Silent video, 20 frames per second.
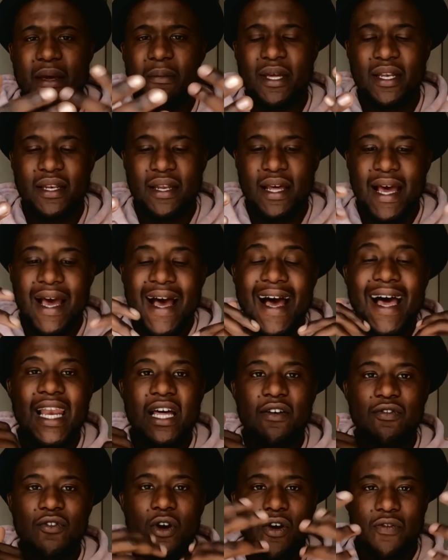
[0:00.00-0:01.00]
I mean, I
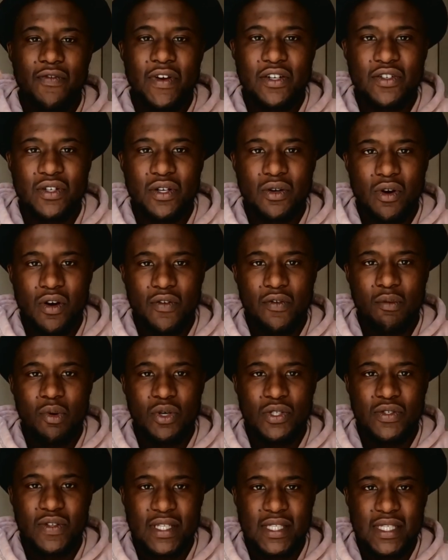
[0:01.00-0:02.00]
love coffee. I drink coffee
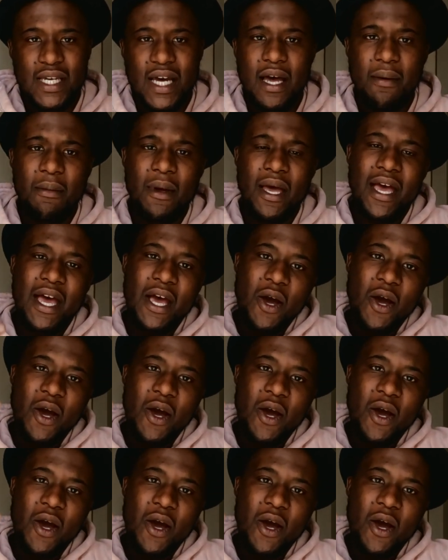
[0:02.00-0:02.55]
most of the time.